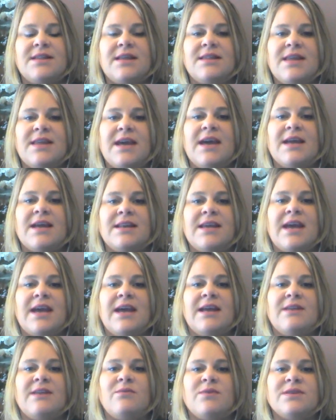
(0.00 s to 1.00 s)
that they had
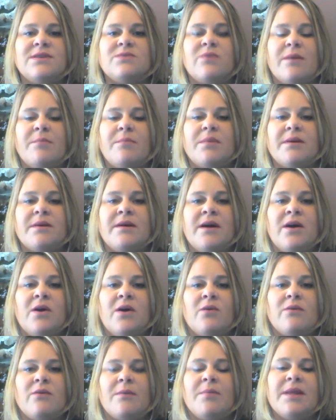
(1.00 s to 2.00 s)
gained was
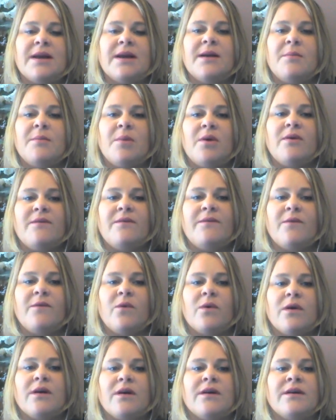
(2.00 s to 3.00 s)
replicable
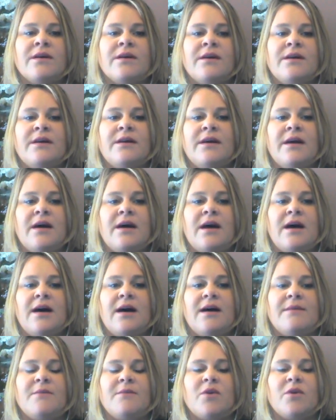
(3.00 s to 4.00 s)
for,
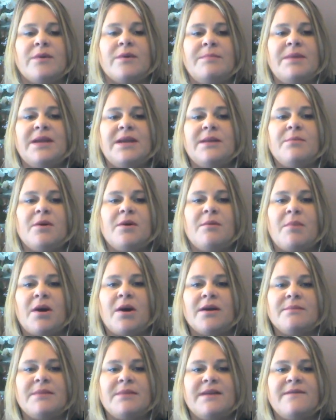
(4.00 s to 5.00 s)
or repeatable,
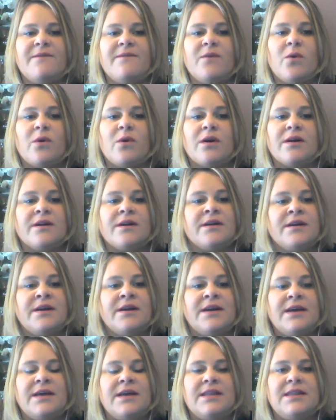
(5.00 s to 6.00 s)
pardon me, for
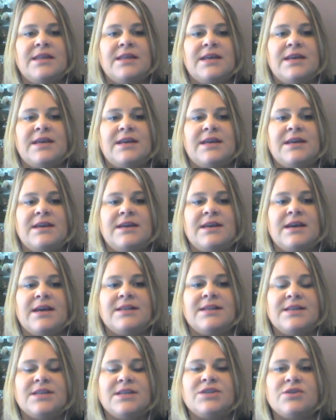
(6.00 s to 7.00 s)
the
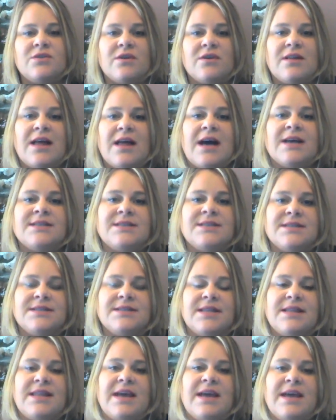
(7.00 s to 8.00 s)
additional classes
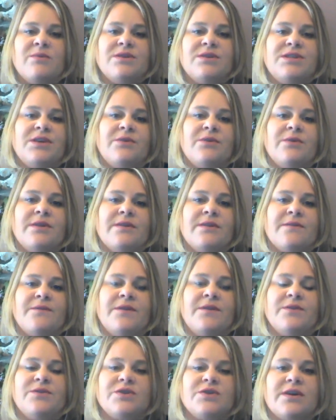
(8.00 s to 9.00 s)
that they would do in the
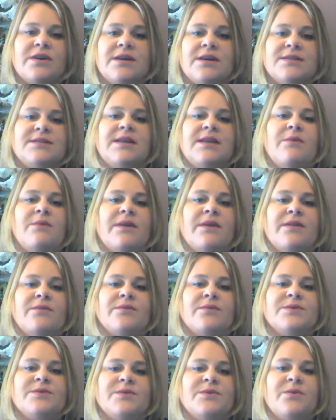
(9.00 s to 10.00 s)
future as they went
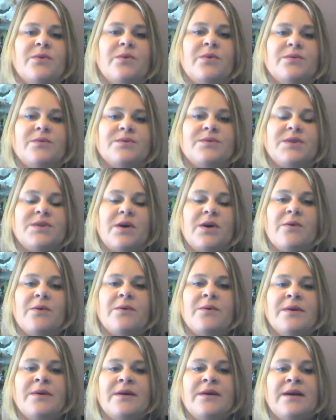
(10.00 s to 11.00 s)
through school.
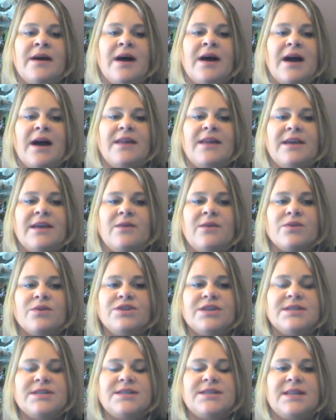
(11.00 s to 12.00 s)
So I think we're
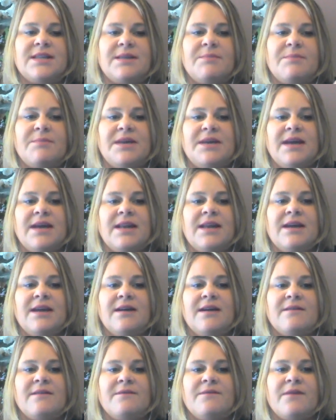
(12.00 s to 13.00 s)
just at the
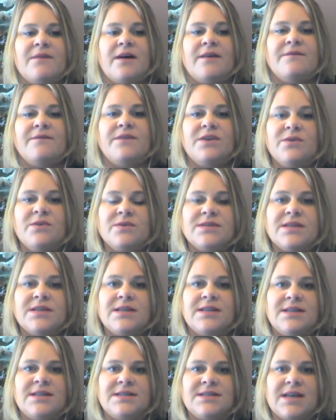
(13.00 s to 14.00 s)
beginning of
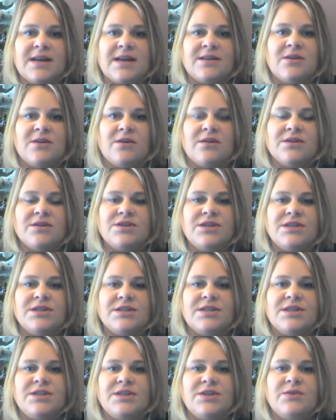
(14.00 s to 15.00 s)
using these
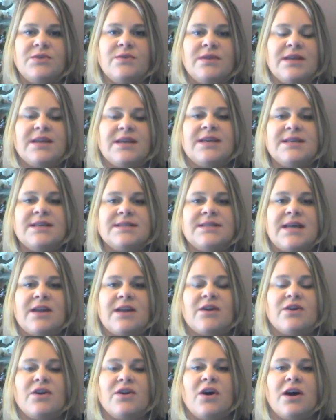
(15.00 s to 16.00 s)
technologies to do things that
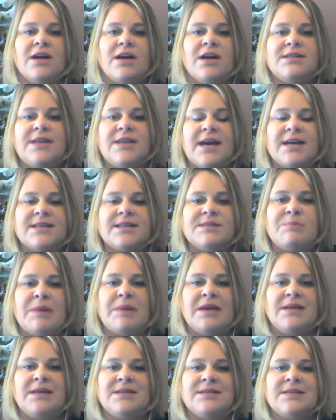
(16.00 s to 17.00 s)
are not
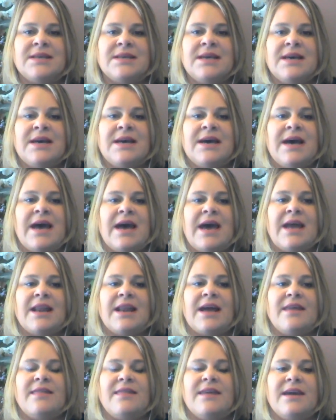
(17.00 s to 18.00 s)
text-based. And
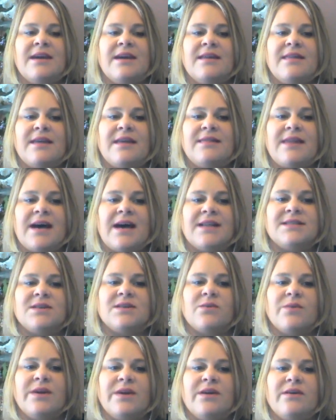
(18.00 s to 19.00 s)
I think that that's
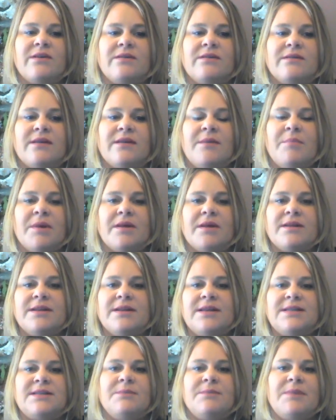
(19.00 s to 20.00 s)
a real
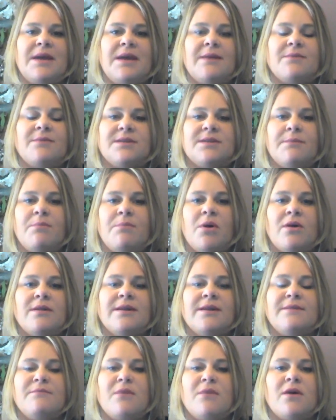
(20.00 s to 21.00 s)
ability to be able to pull
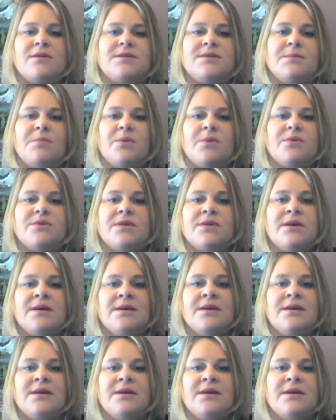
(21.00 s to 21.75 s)
in multiple